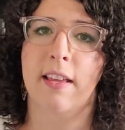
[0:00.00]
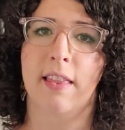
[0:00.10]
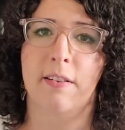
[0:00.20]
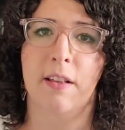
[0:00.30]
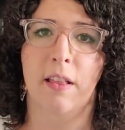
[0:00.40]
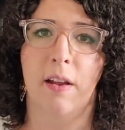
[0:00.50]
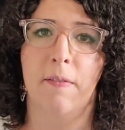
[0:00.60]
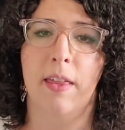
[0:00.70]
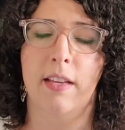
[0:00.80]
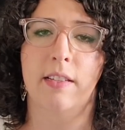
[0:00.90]
and there's a lot
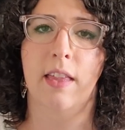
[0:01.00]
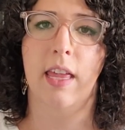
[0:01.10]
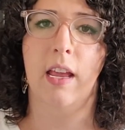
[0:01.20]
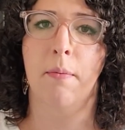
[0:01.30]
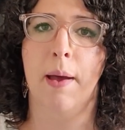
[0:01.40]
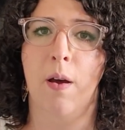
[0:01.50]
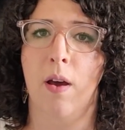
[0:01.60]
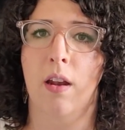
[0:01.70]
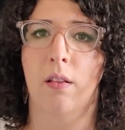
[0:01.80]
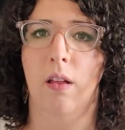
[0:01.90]
of things to think
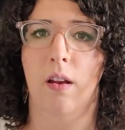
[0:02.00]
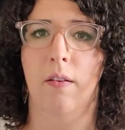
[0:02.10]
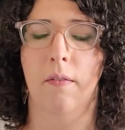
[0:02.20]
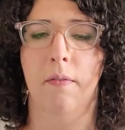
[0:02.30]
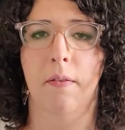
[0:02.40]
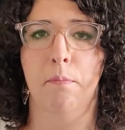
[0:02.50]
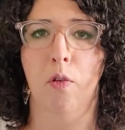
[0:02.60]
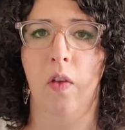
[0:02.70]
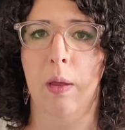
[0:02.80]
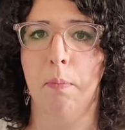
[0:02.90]
about and a lot of
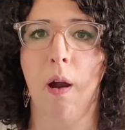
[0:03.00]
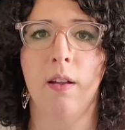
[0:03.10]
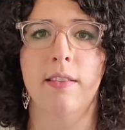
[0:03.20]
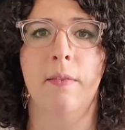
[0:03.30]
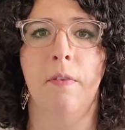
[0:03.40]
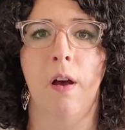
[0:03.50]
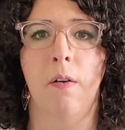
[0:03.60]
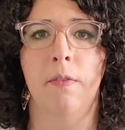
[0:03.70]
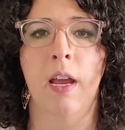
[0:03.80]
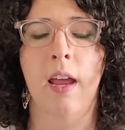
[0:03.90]
moving parts
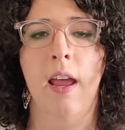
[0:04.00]
involved.